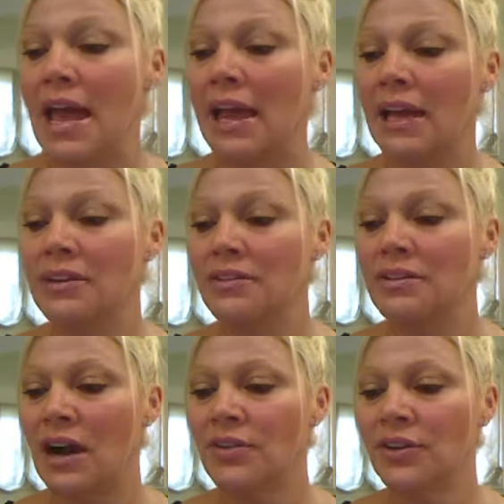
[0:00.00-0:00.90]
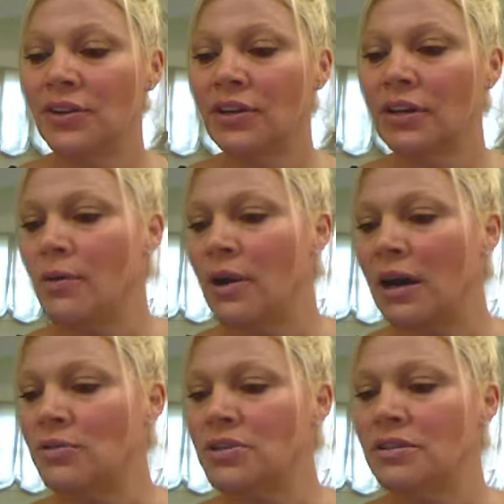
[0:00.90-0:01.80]
and now you're going to go
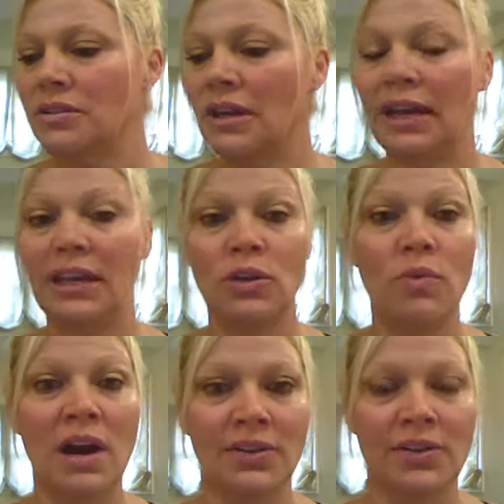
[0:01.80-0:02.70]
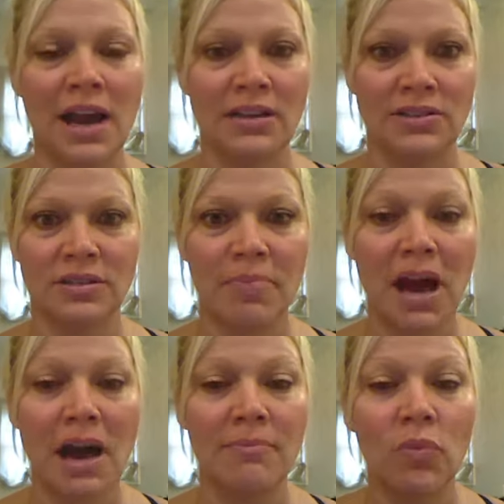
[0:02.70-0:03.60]
out and you want your eyes to
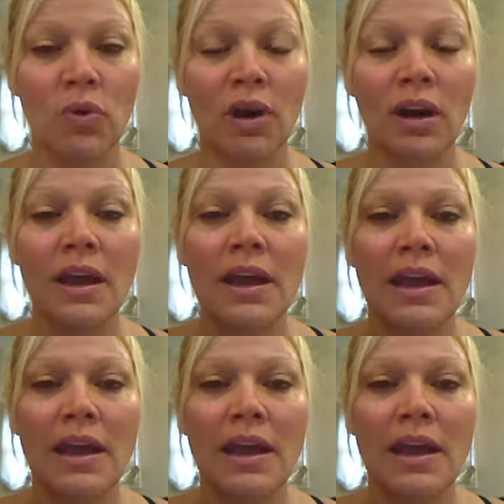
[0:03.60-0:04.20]
pop more.